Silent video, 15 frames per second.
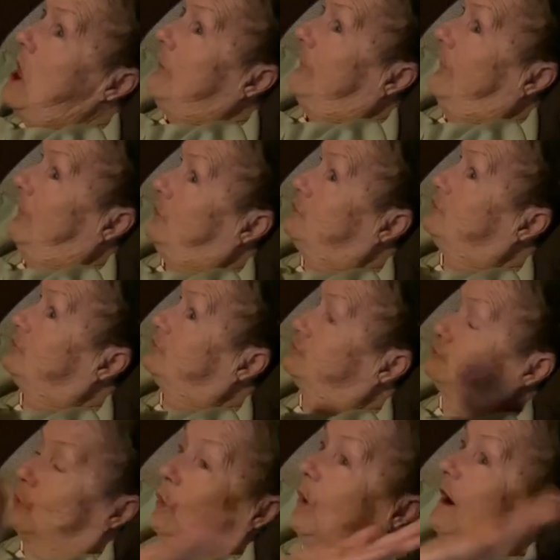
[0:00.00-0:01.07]
the
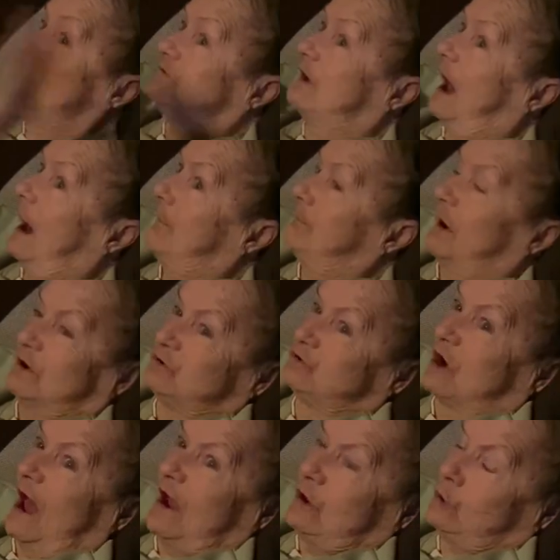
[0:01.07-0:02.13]
story's got a
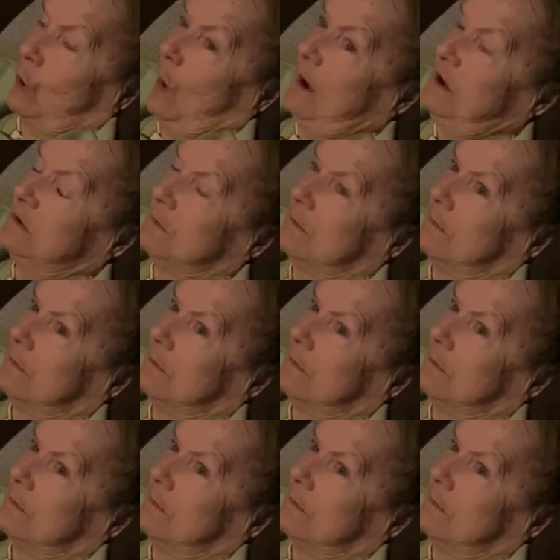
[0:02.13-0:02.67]
punchline to it.